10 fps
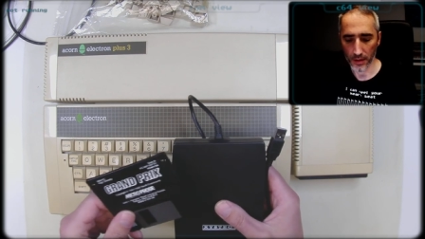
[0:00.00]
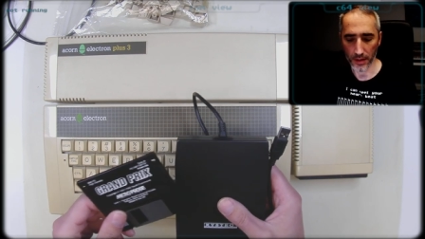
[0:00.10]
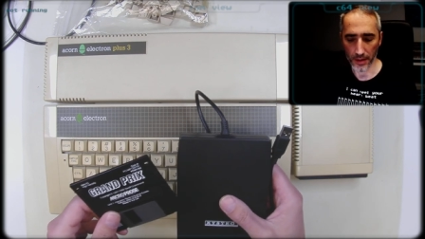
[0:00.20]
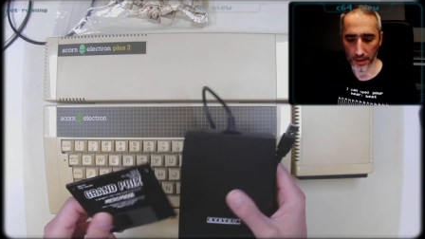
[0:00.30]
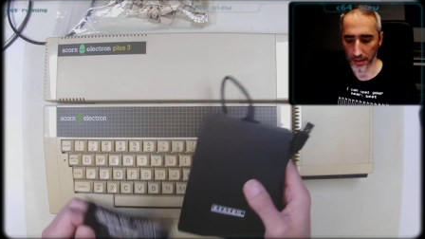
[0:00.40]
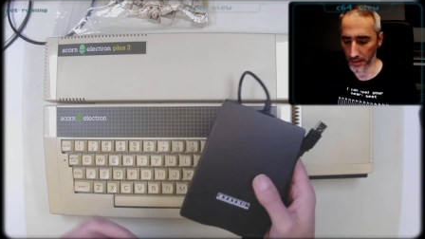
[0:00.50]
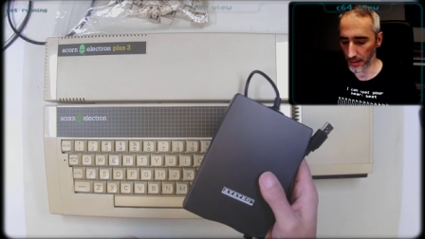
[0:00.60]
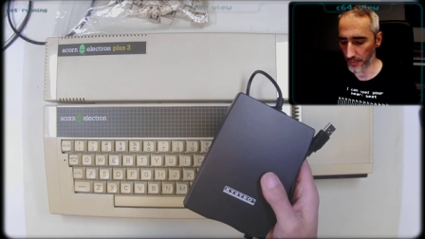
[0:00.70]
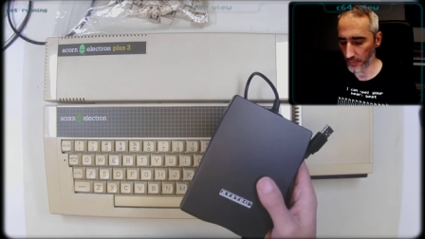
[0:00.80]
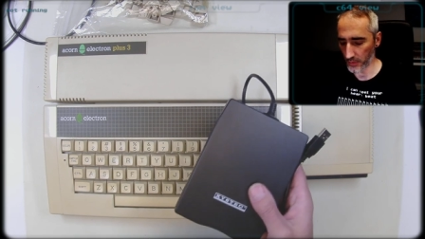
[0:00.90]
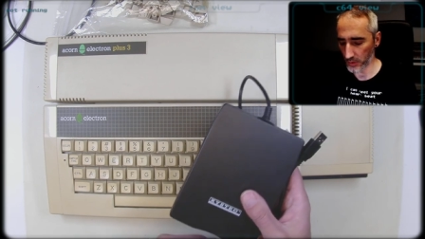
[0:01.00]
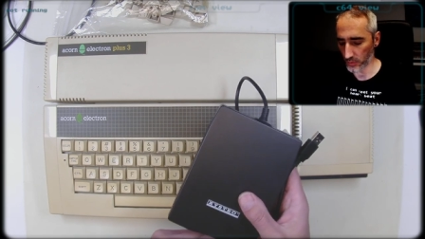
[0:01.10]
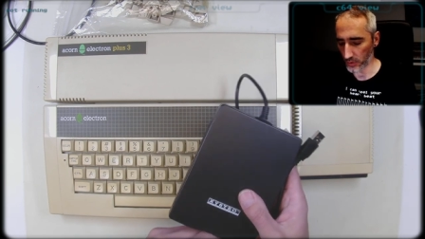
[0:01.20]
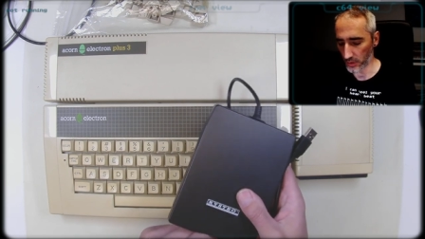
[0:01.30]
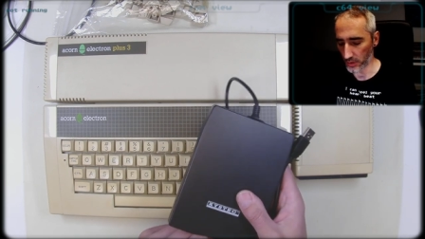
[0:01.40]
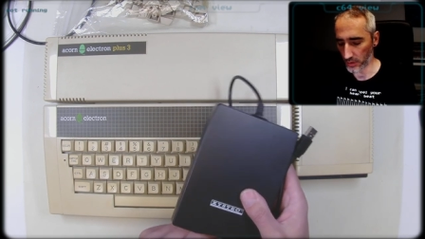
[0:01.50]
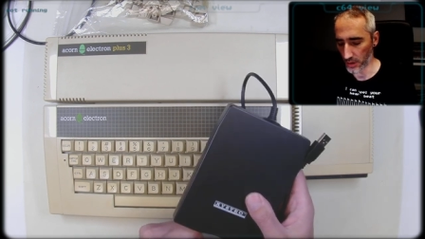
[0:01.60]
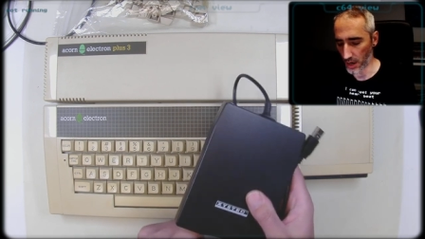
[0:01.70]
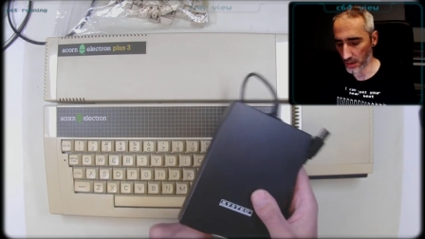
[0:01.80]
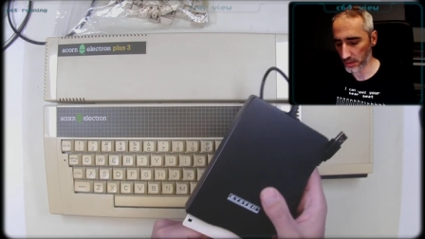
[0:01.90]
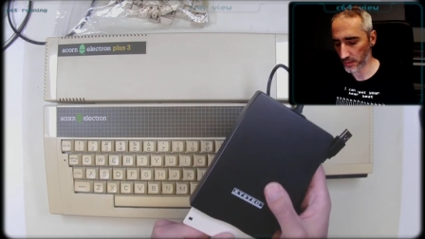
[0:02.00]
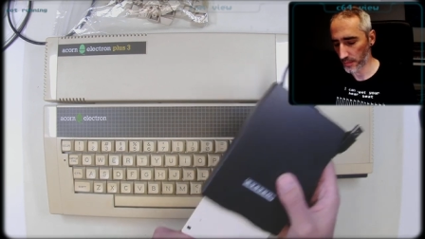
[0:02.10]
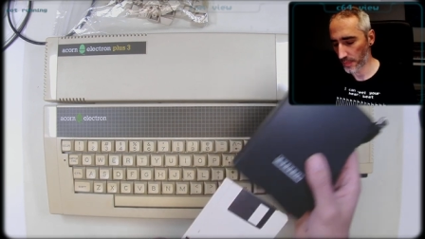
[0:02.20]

and uh, this one not